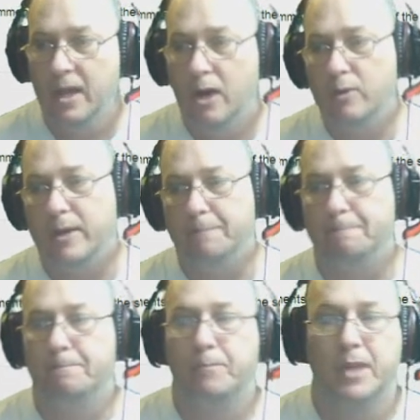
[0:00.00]
Okay,
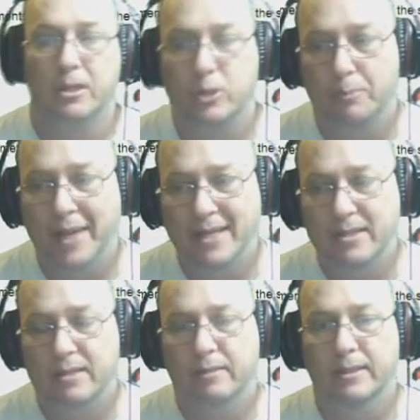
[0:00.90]
so
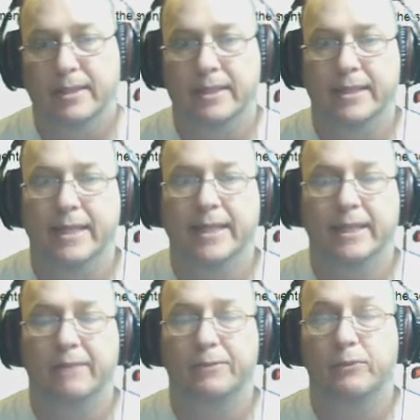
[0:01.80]
basically,
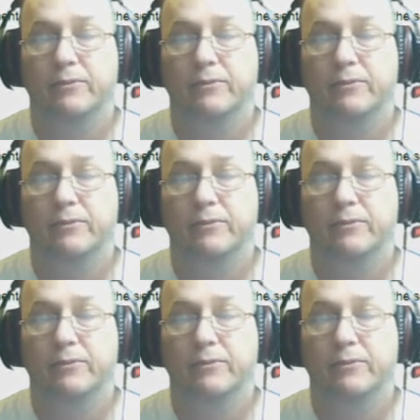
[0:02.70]
if